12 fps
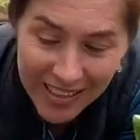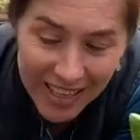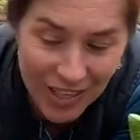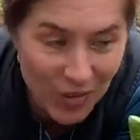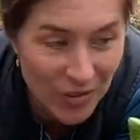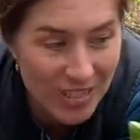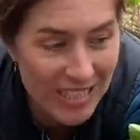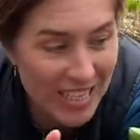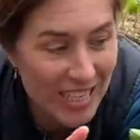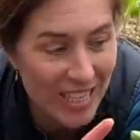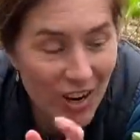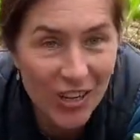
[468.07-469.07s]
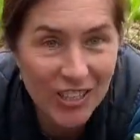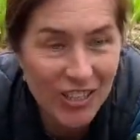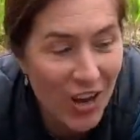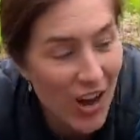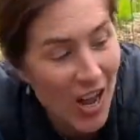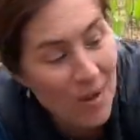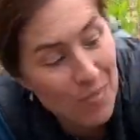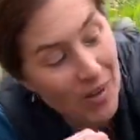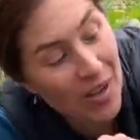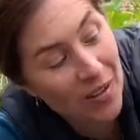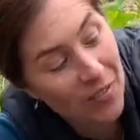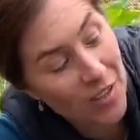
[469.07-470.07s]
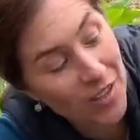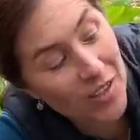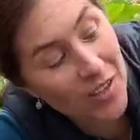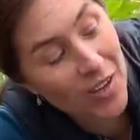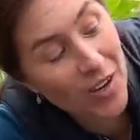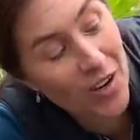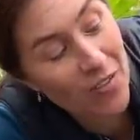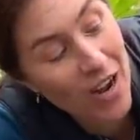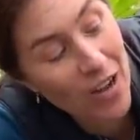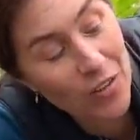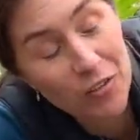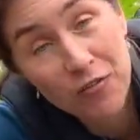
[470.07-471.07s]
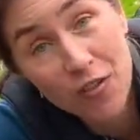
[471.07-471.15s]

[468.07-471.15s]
that you see on top of the, around the